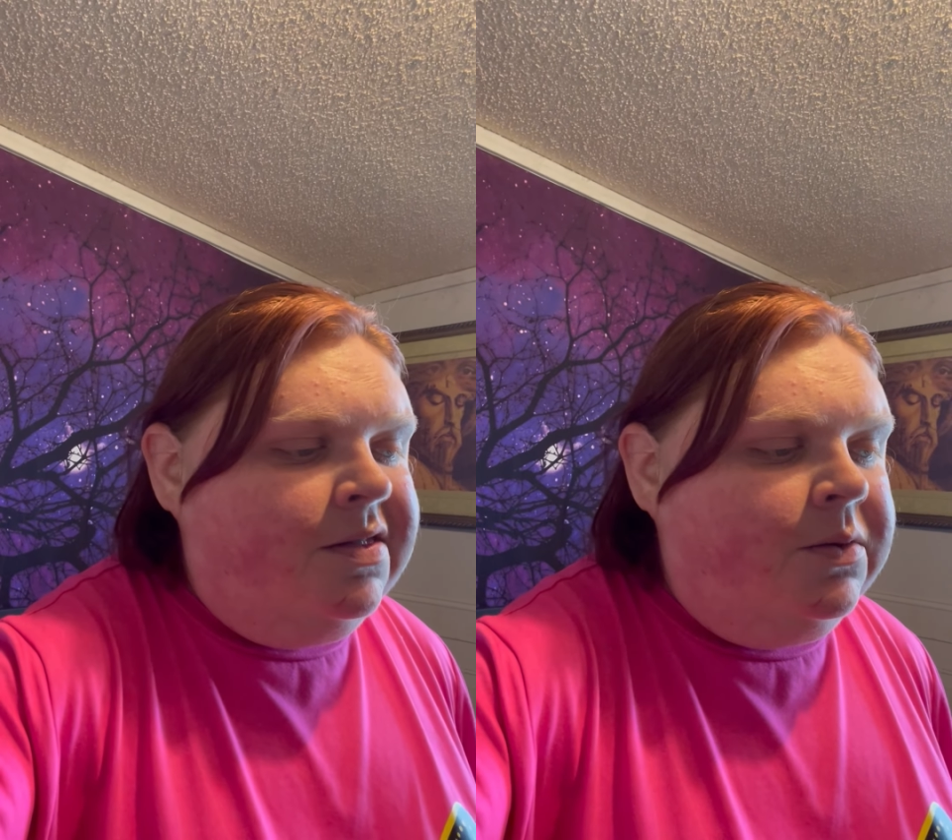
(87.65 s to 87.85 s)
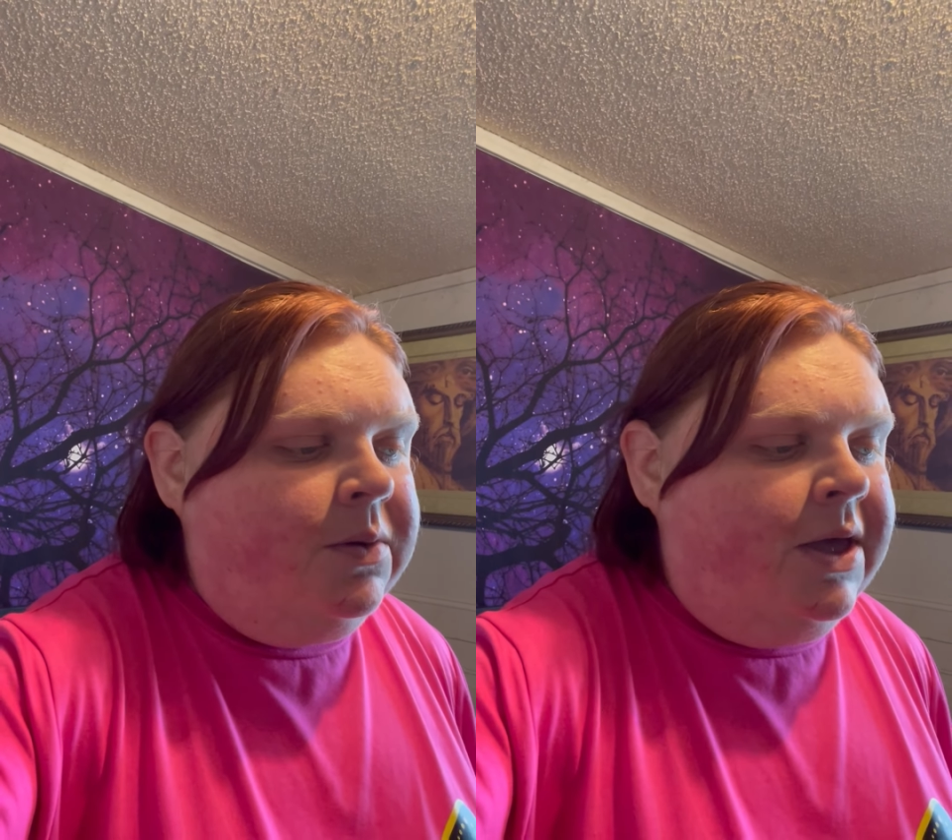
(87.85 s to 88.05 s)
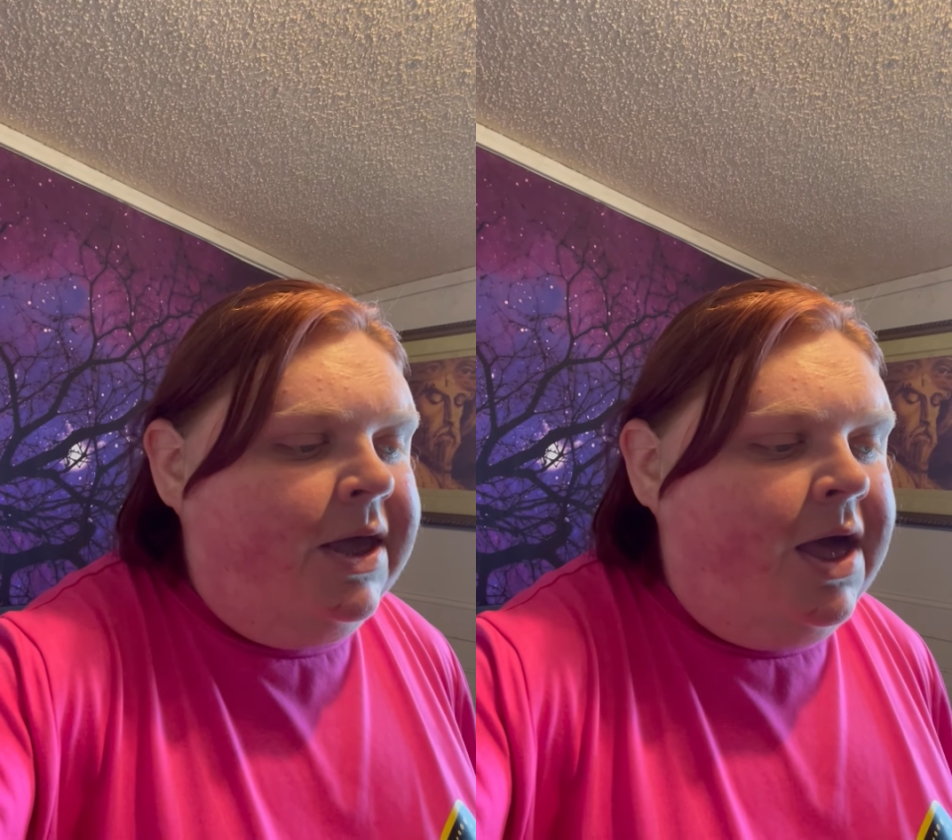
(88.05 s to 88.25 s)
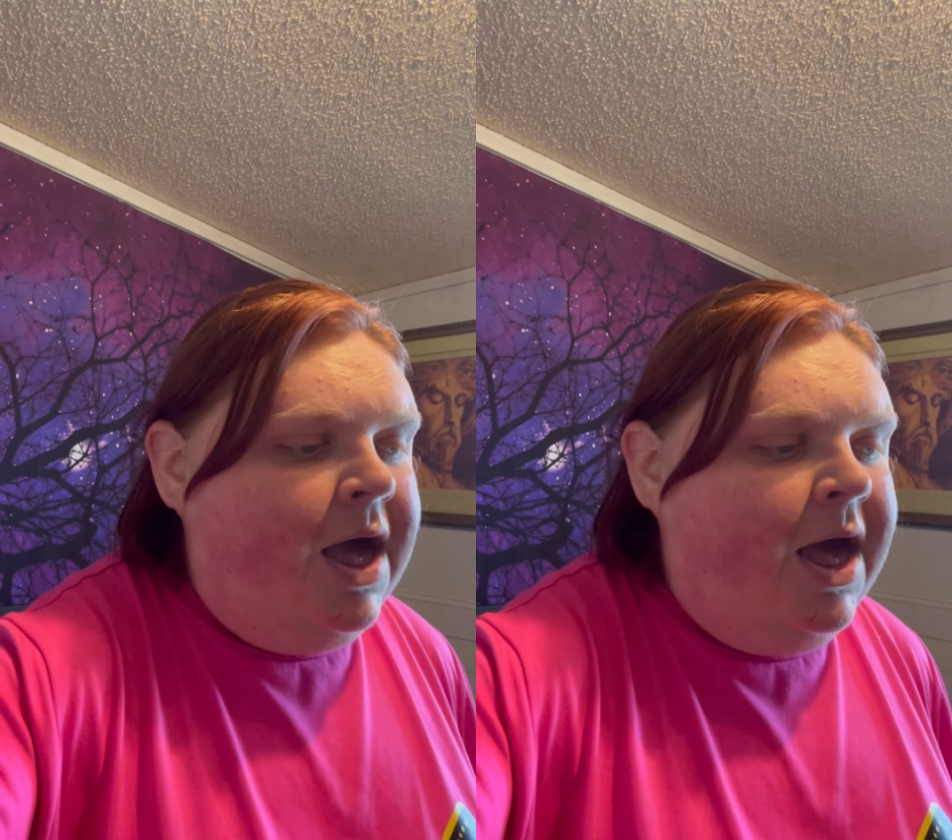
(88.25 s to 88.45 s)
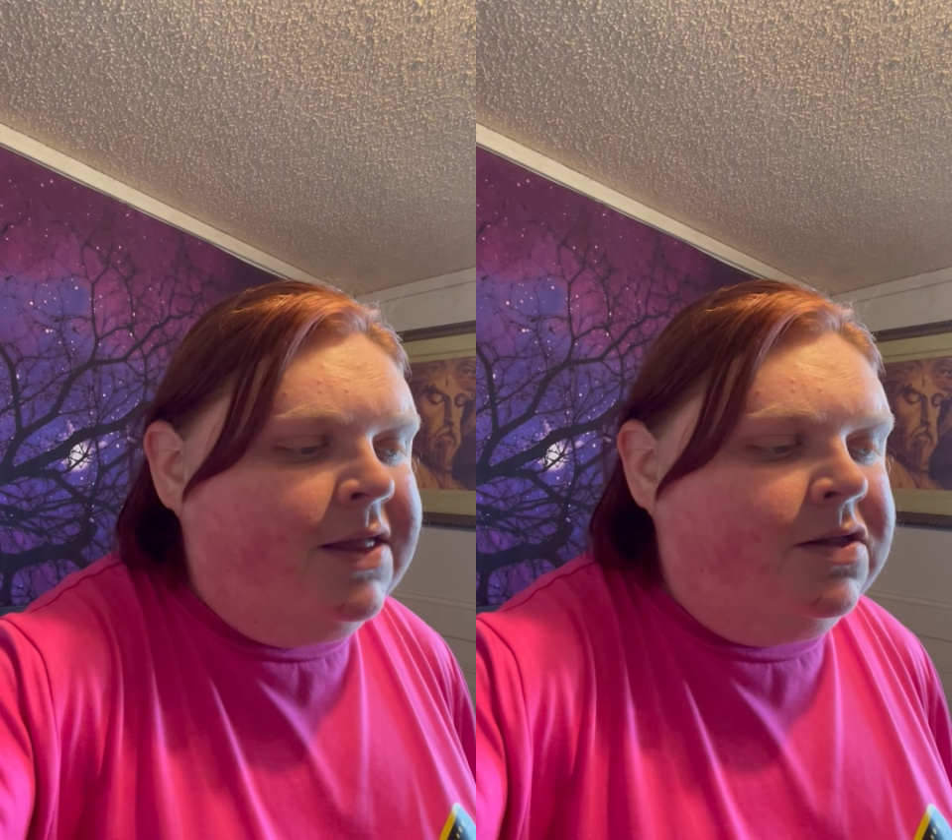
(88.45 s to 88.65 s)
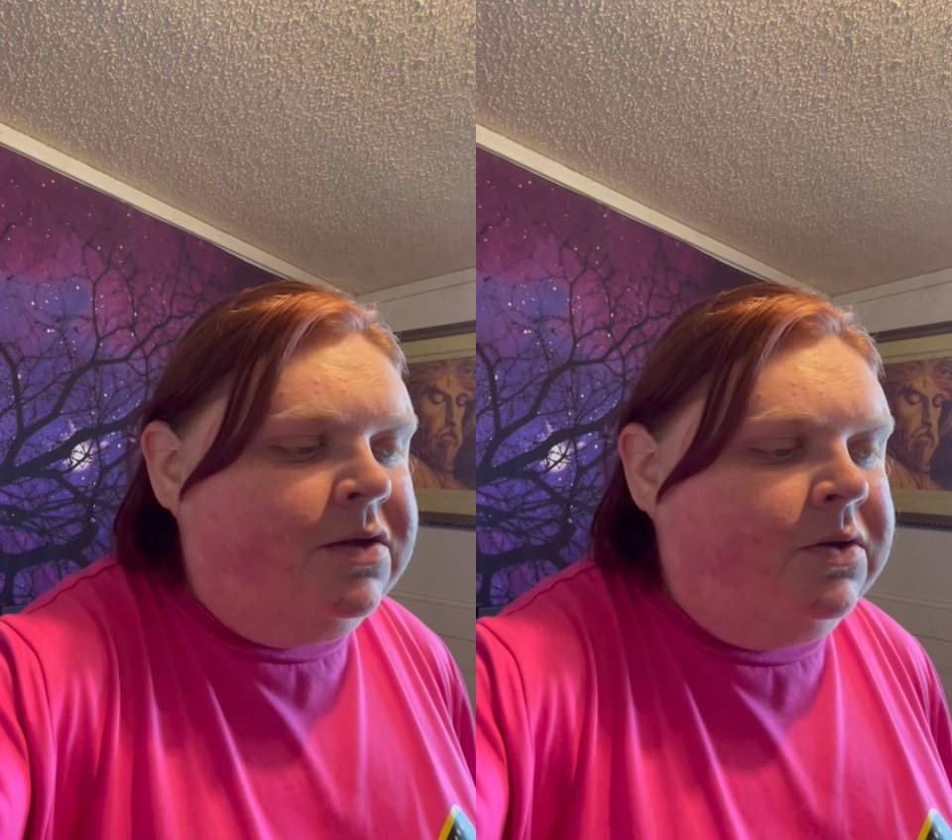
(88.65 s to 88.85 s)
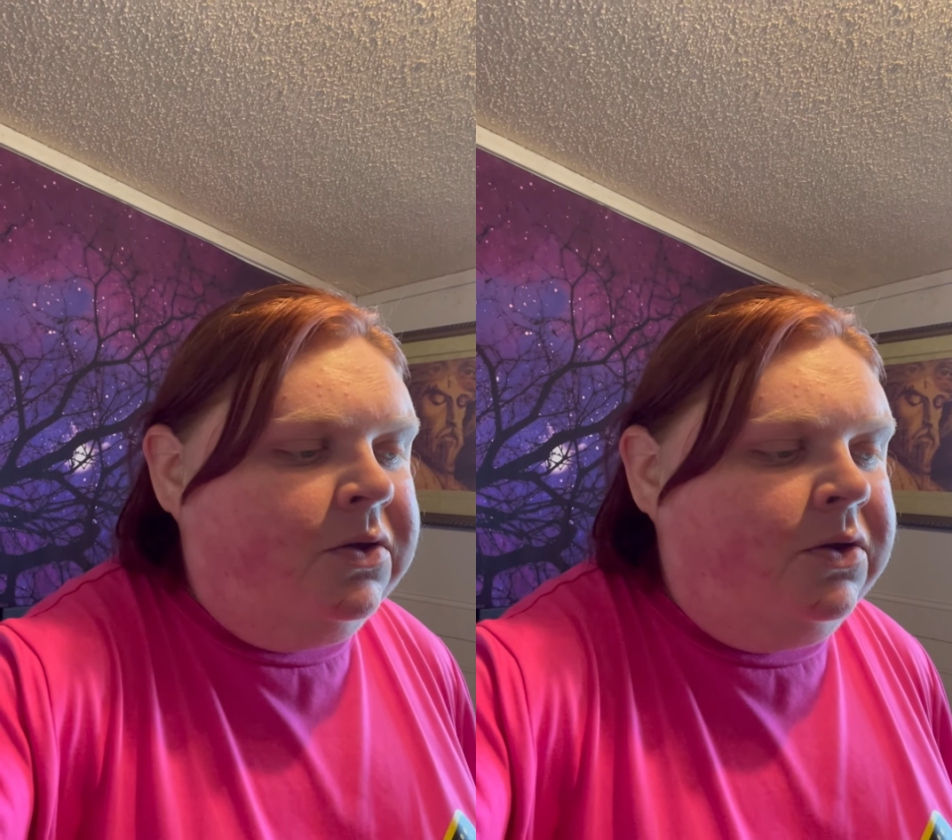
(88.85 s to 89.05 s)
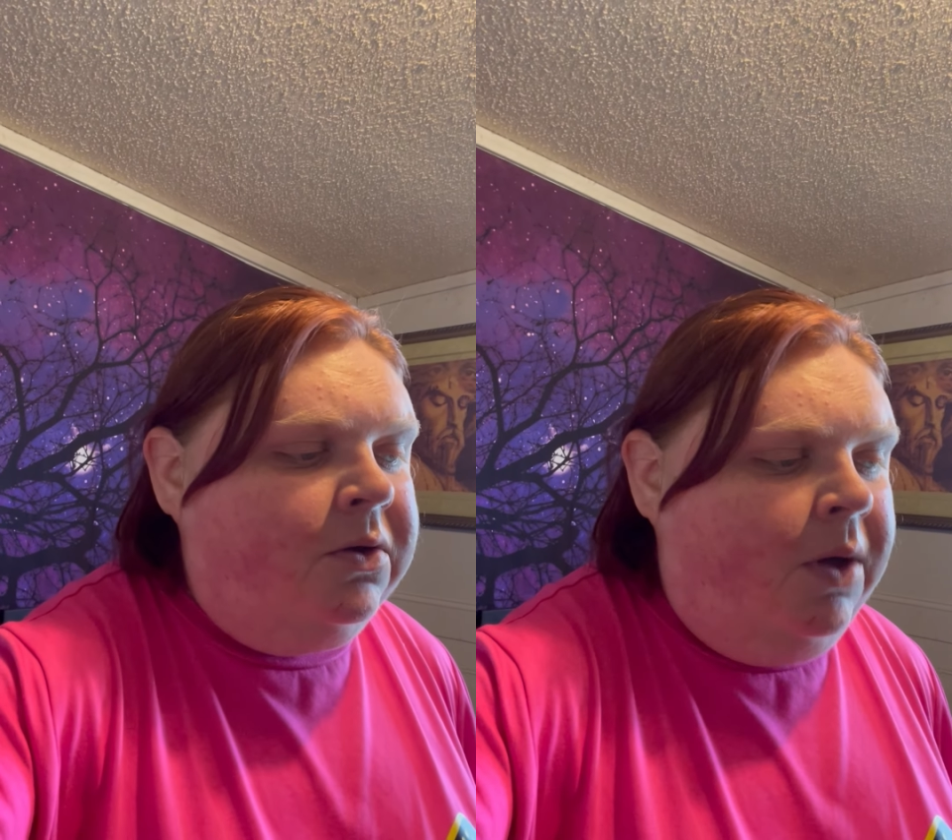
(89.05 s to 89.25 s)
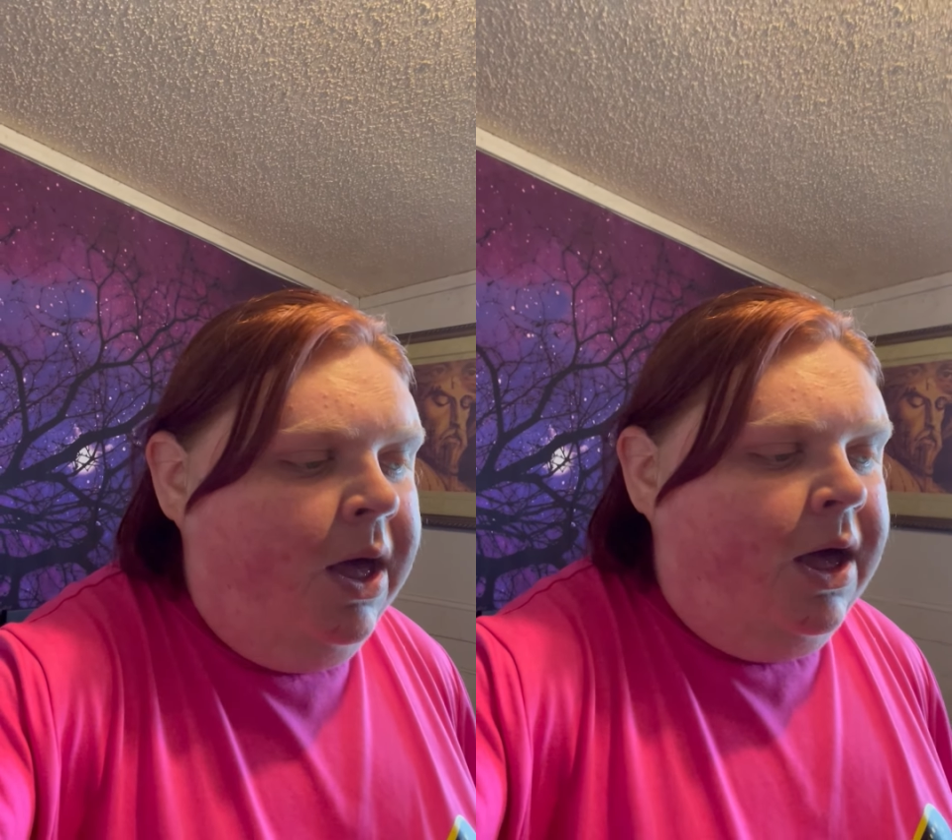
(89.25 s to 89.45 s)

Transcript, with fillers: the way I do